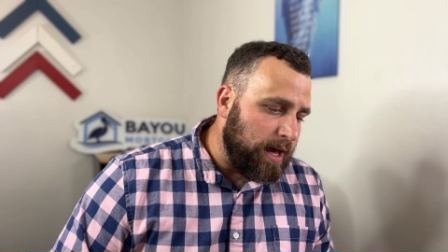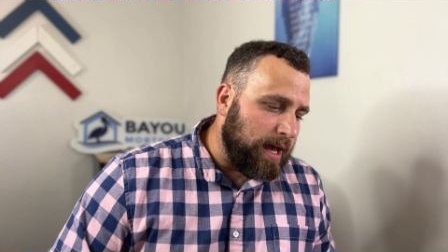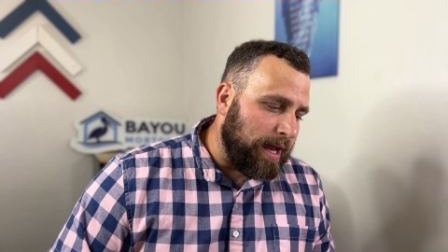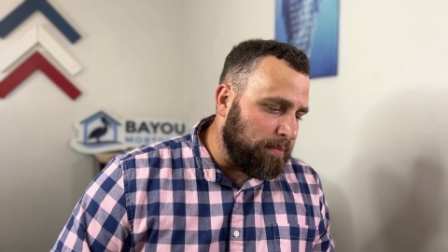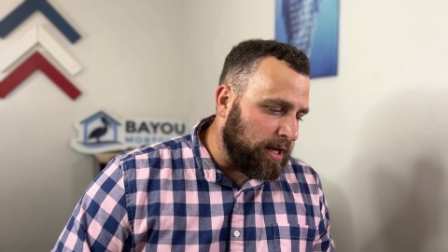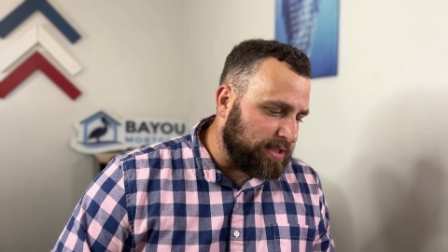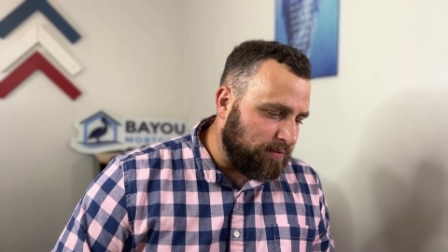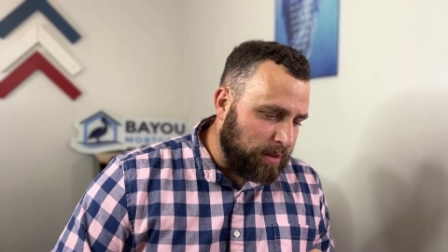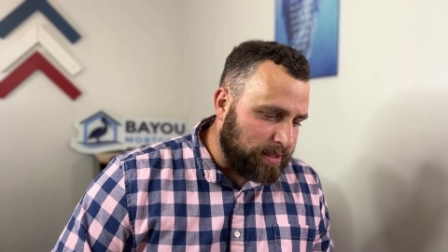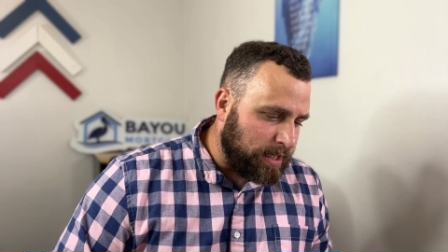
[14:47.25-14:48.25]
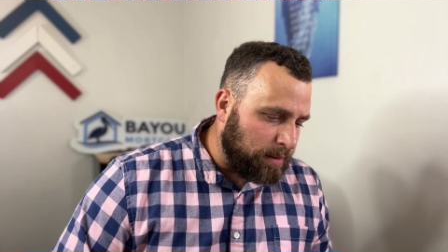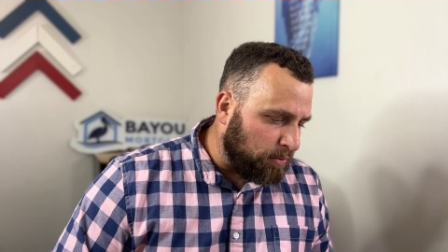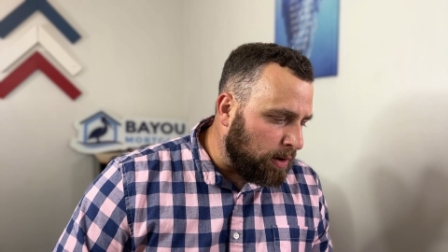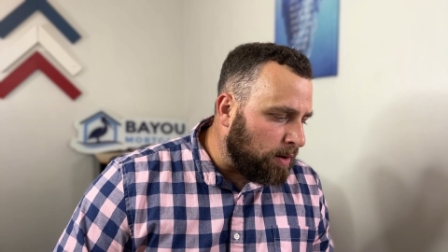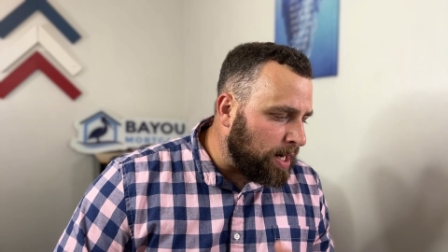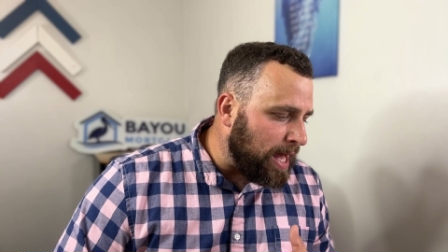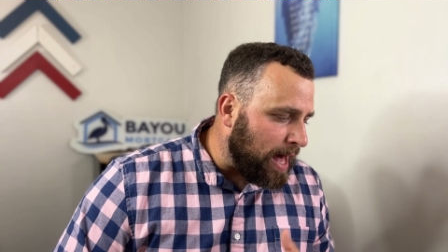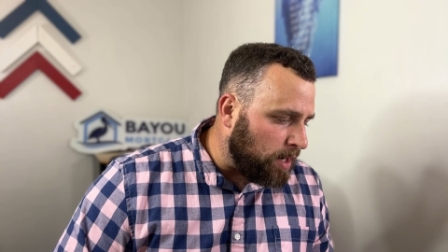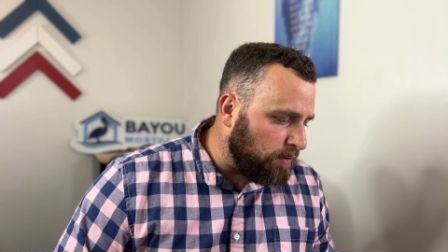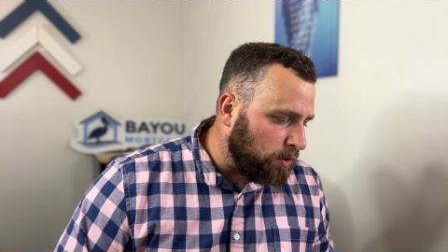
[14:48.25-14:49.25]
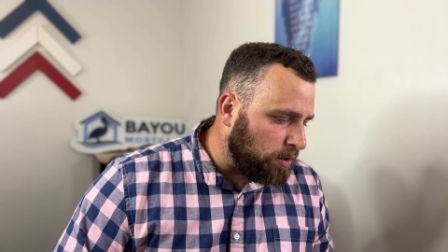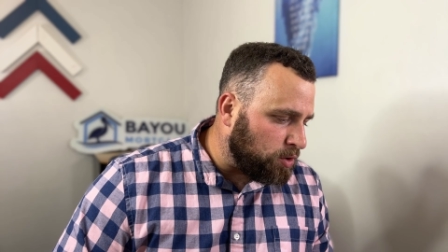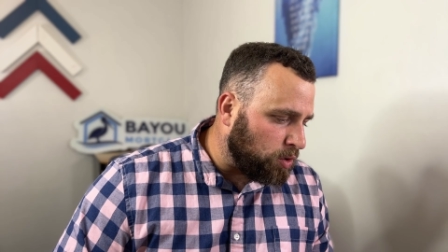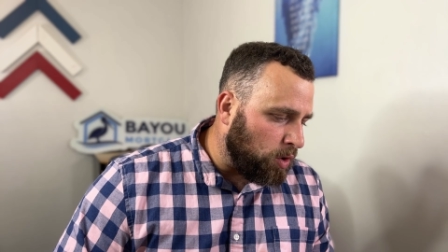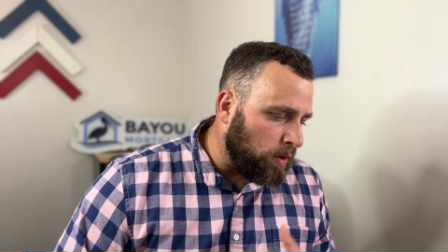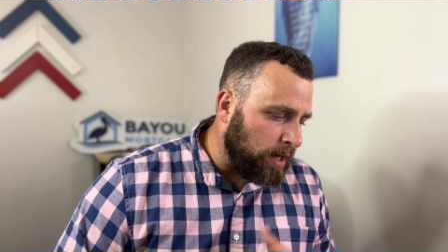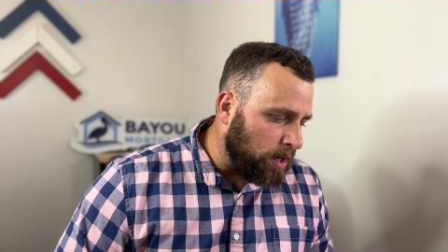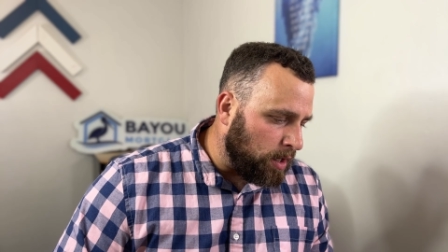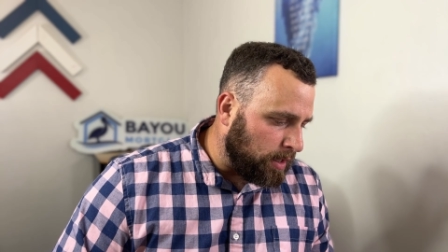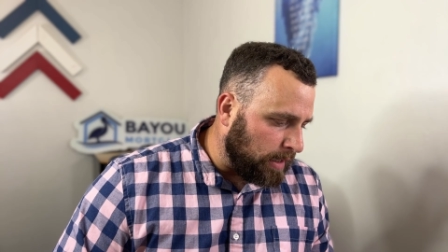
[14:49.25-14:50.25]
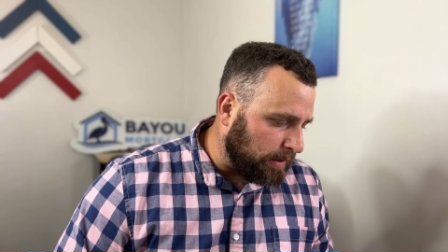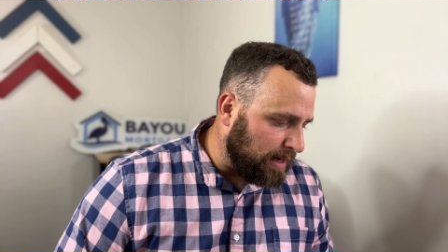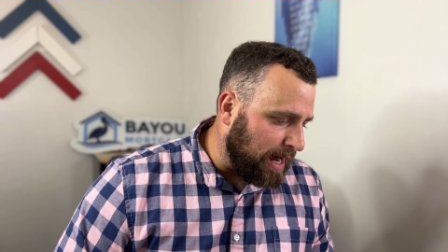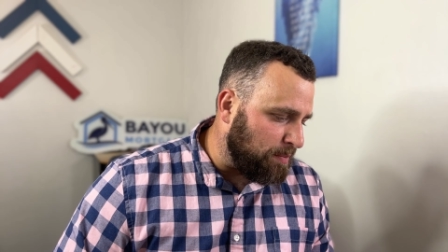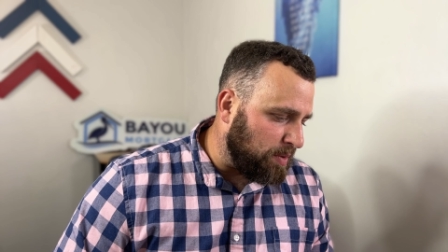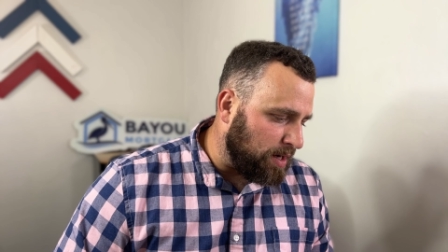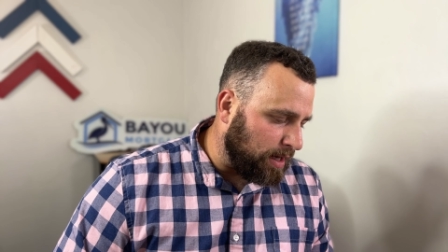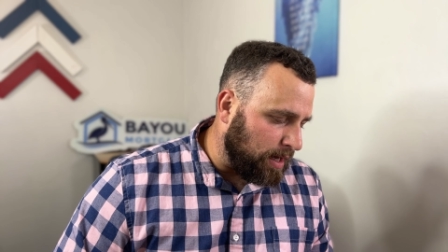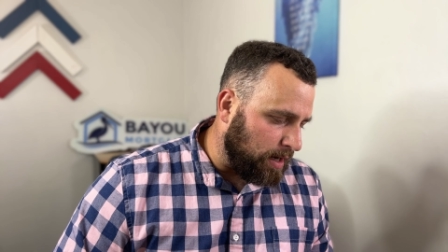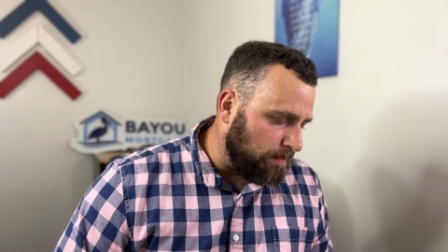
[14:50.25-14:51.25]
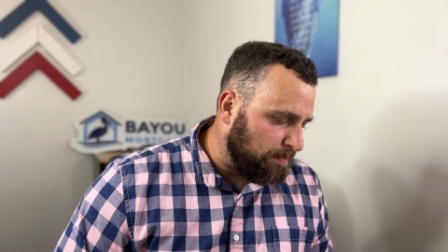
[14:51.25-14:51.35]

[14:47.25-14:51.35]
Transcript: It must have been temporary, out of your control, and unlikely to happen again.